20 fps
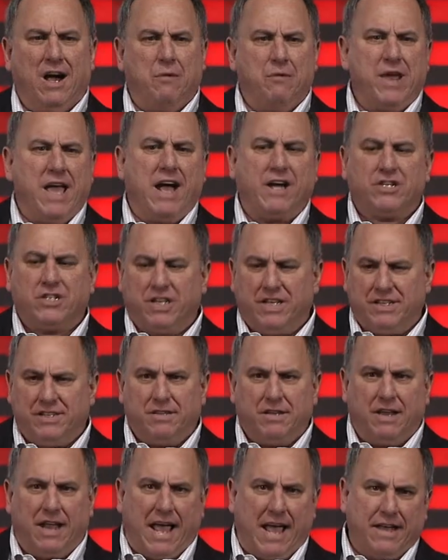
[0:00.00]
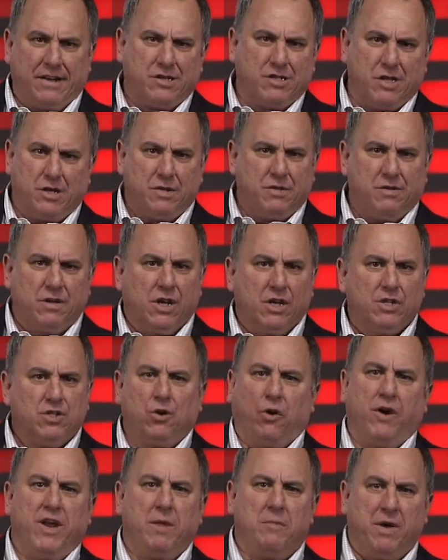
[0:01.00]
We actually
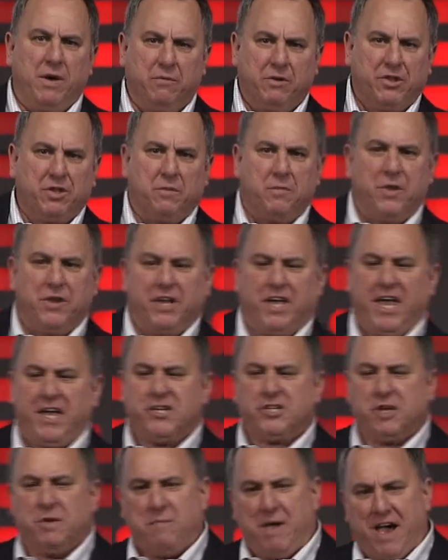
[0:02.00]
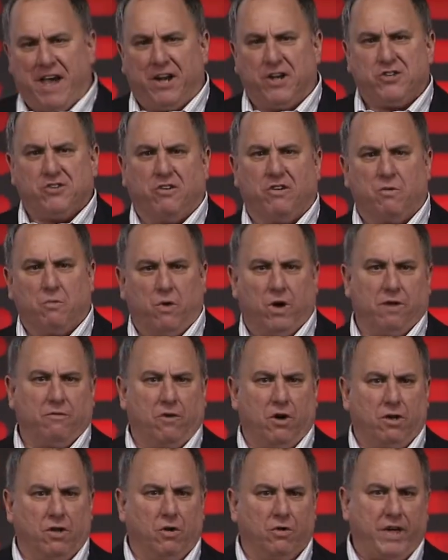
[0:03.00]
toyed a bit with Communication Manager in one of
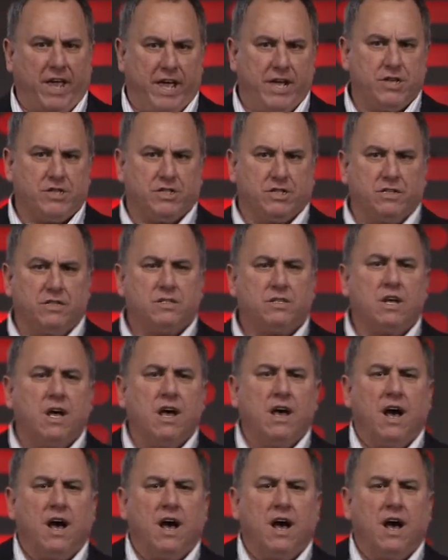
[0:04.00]
our locations